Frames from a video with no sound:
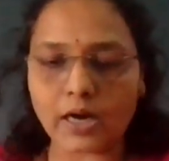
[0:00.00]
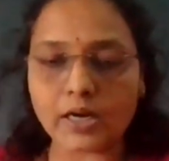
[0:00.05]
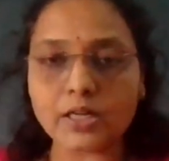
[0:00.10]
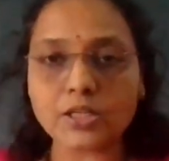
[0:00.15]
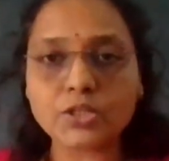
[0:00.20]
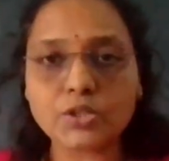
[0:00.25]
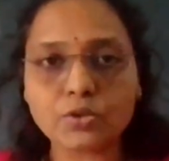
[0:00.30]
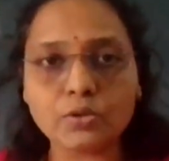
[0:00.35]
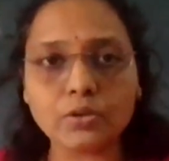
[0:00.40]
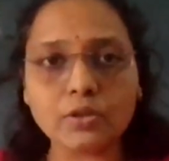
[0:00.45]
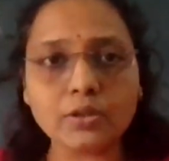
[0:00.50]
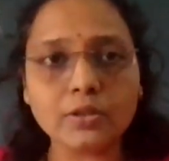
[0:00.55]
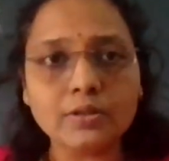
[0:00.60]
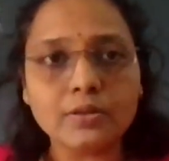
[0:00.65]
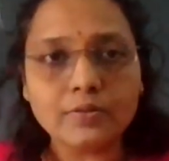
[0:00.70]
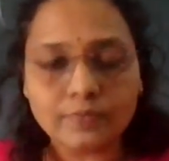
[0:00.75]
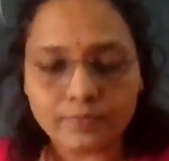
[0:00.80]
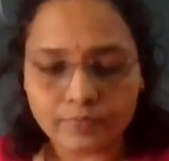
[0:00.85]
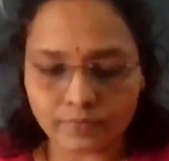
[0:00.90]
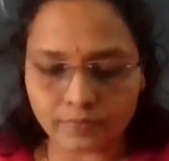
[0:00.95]
Understood?
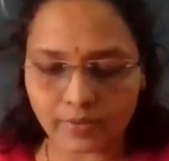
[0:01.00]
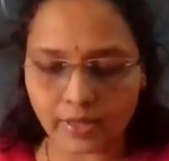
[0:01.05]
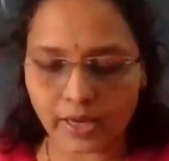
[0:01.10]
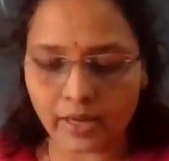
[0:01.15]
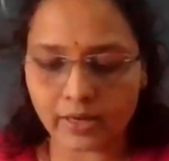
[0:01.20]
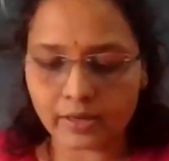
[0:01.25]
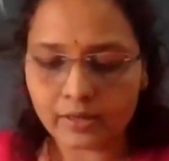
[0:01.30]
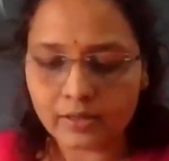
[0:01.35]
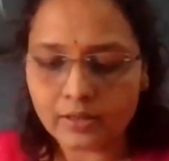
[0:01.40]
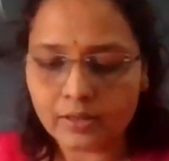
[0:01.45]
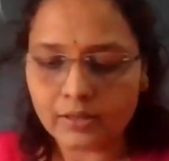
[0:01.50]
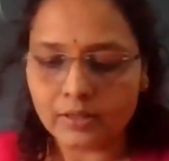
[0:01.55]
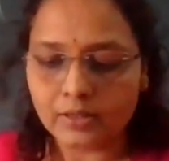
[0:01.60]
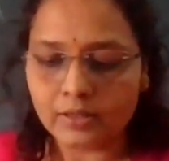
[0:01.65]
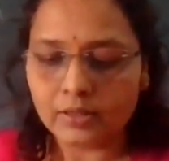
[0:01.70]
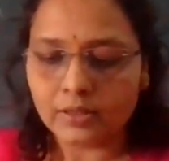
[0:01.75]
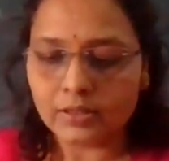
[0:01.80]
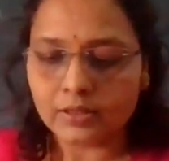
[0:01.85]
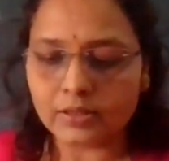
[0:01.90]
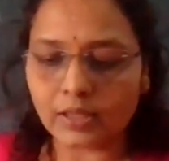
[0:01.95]
Then
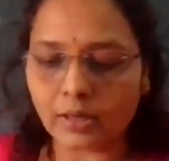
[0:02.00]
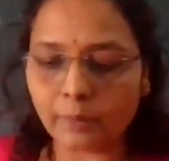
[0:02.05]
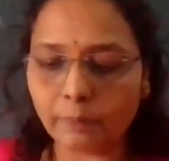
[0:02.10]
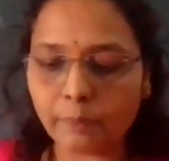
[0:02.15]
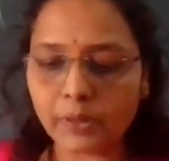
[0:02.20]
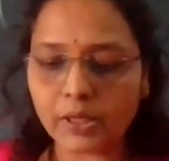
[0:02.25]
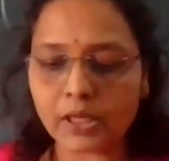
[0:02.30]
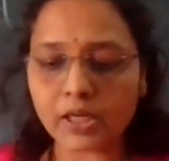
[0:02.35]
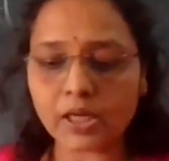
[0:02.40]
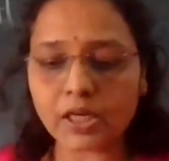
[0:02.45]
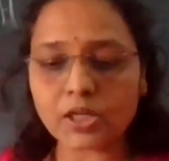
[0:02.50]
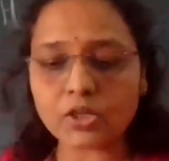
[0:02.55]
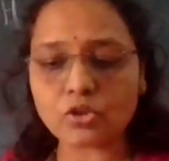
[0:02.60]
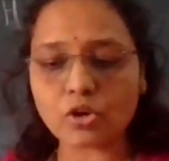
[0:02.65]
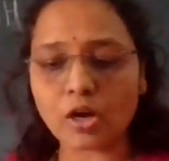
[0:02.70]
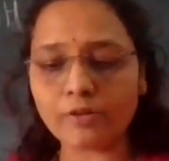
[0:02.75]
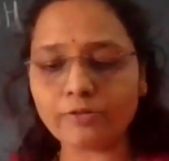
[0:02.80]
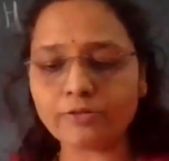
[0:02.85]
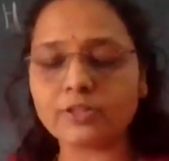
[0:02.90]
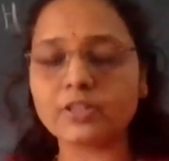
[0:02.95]
the
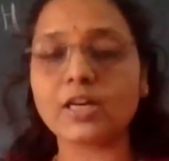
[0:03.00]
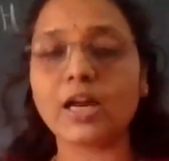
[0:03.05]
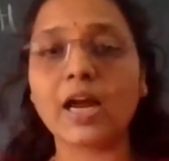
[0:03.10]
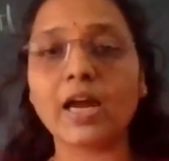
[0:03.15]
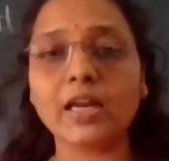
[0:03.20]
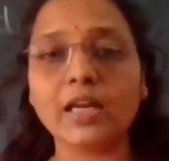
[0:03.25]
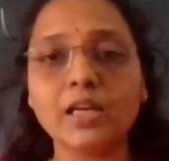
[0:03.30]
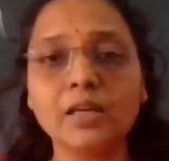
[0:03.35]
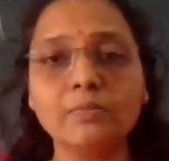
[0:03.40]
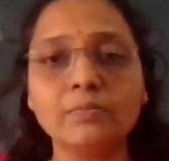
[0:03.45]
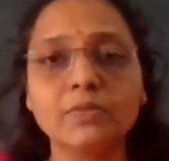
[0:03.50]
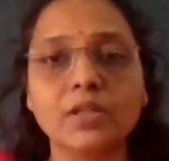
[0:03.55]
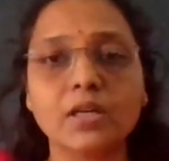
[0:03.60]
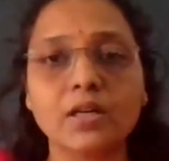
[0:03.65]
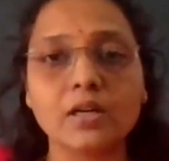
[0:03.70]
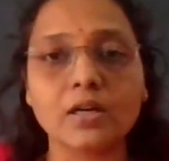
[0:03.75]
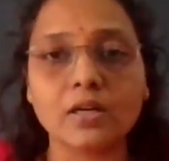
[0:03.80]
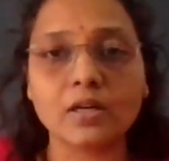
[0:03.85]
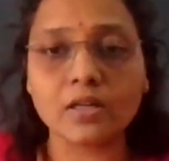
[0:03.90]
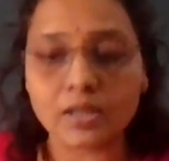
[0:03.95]
period of time
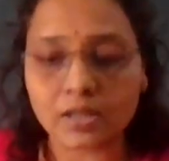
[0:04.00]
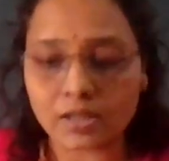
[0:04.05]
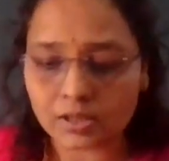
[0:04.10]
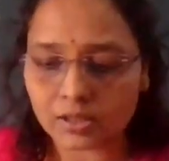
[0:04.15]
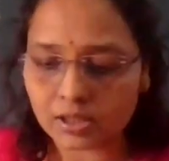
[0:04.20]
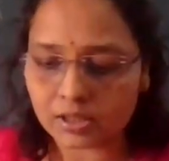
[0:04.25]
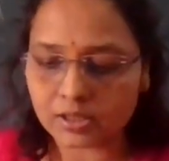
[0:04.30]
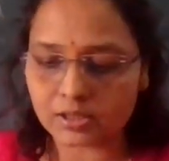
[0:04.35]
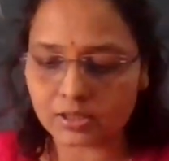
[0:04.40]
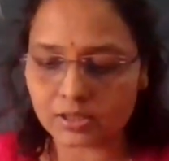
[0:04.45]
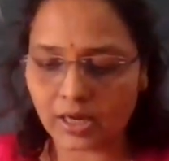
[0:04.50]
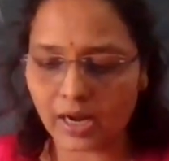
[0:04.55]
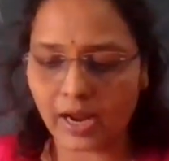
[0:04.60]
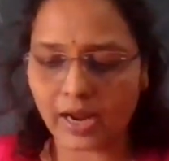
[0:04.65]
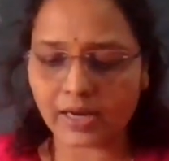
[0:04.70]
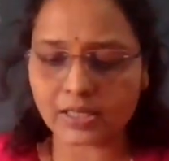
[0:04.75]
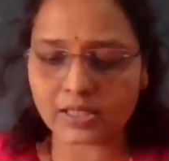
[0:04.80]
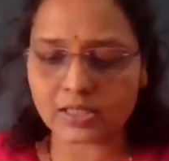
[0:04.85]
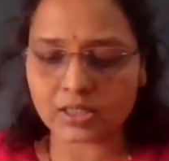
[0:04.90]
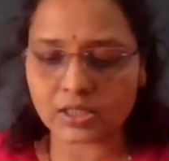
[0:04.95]
the earth
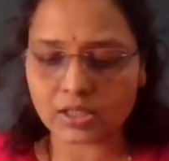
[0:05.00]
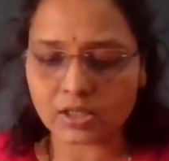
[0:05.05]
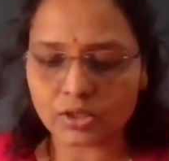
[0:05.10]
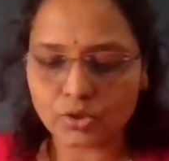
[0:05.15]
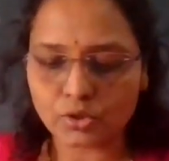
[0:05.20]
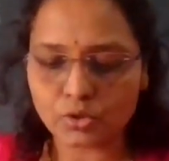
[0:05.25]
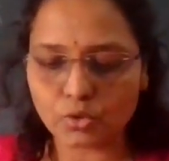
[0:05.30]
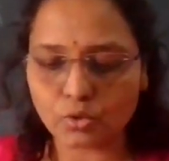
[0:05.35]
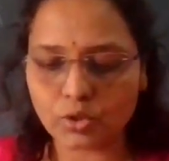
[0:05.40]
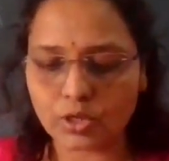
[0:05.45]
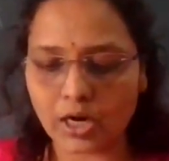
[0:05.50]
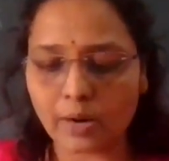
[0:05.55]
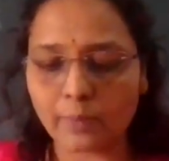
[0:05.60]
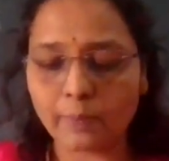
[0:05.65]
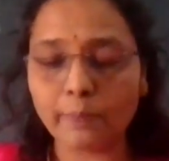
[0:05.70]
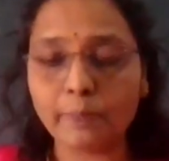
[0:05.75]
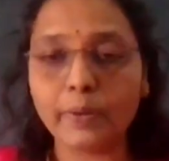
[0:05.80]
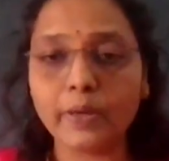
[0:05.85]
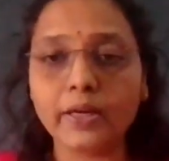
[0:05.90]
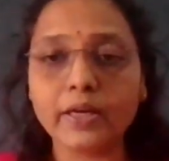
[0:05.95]
takes to
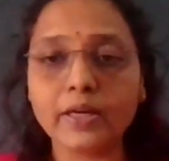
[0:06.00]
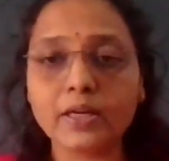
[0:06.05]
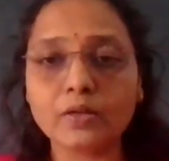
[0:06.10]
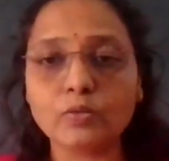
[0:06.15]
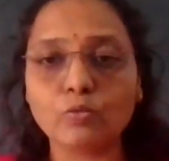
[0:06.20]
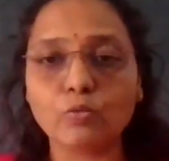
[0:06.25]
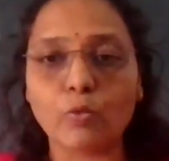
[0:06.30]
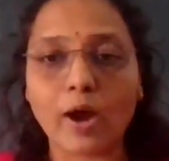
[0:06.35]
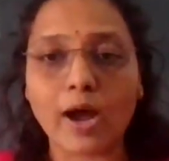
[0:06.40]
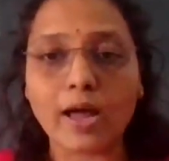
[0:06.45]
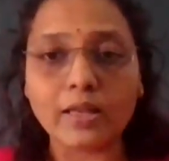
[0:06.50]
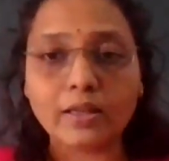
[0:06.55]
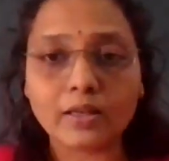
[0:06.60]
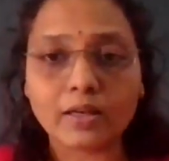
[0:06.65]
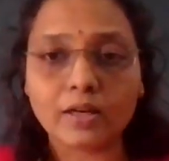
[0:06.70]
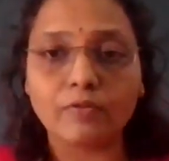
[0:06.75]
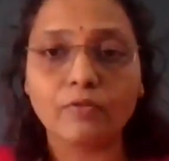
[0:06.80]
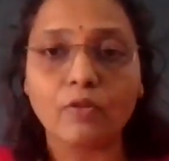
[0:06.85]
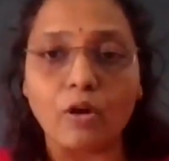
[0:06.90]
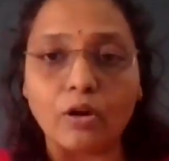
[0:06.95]
complete
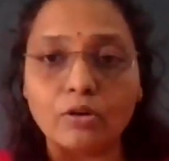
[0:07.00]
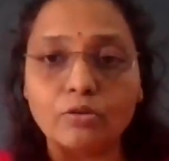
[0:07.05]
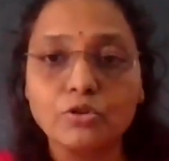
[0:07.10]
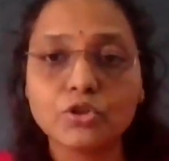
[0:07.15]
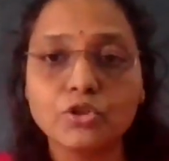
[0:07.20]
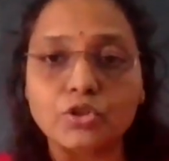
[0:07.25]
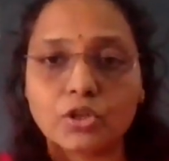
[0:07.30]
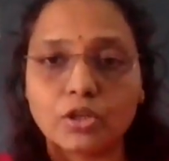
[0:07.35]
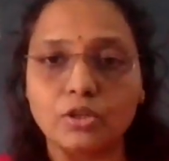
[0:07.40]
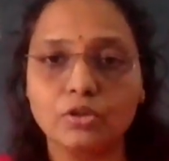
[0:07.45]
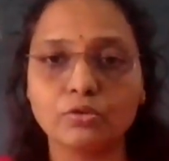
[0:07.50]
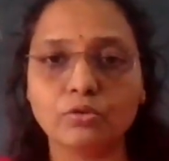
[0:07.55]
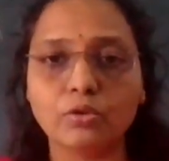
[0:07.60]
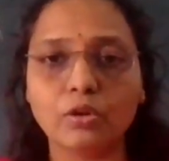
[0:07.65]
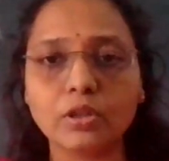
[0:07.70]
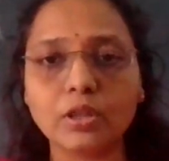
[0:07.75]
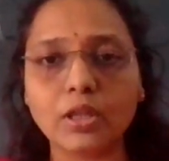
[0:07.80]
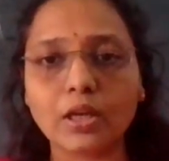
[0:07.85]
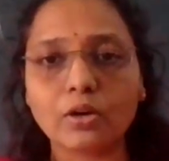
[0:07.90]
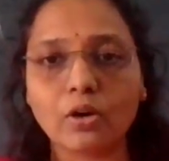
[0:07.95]
one revolution. You
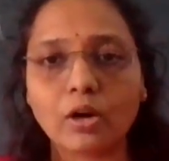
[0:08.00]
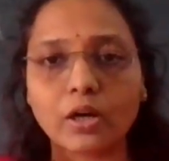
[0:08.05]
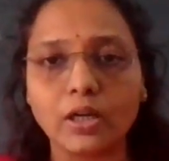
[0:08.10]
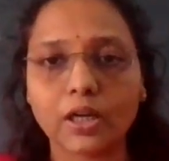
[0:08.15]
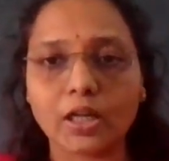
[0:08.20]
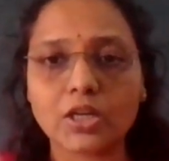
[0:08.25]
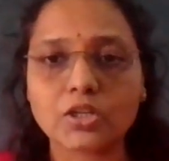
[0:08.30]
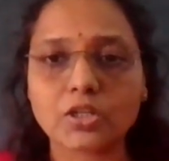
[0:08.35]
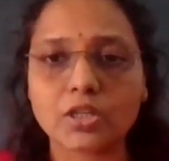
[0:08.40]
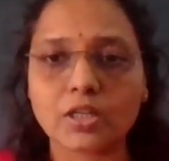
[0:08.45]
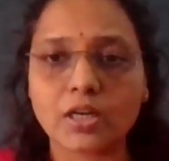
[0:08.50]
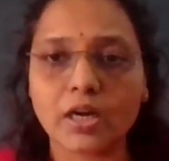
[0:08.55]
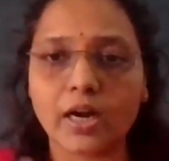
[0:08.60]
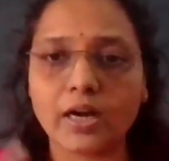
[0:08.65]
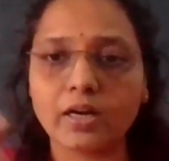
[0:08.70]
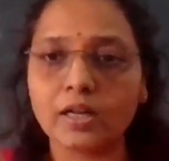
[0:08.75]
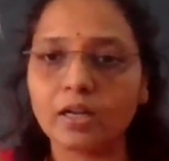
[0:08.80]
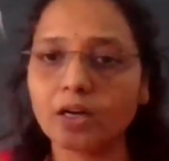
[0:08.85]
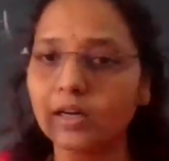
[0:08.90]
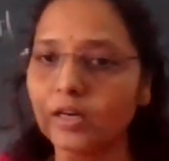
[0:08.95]
know the rotation
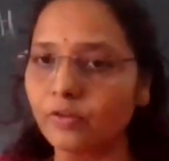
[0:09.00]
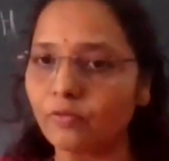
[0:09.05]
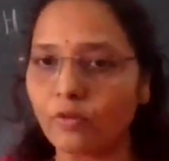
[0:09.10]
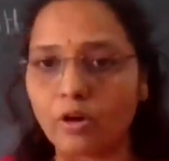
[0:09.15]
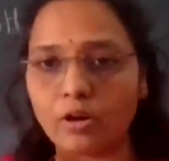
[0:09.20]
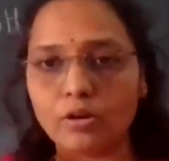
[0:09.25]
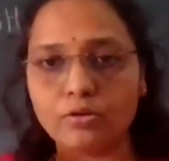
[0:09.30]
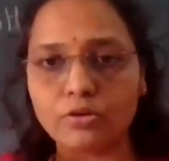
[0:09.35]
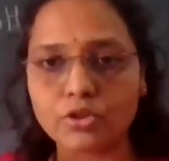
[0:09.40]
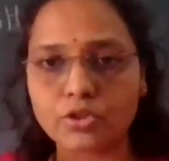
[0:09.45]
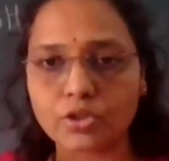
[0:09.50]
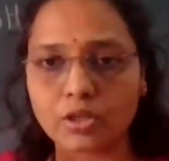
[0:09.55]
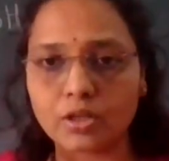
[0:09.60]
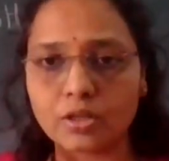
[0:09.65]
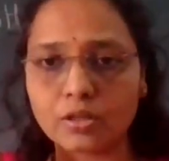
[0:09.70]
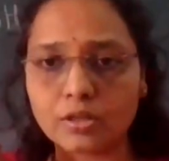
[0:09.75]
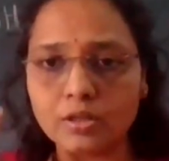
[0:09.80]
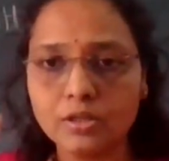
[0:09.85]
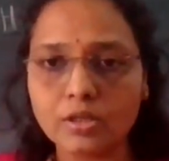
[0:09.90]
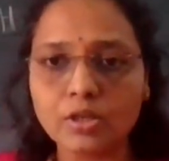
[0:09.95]
and the
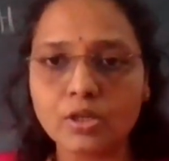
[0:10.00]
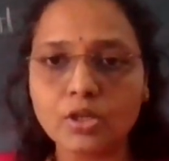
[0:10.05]
revolution.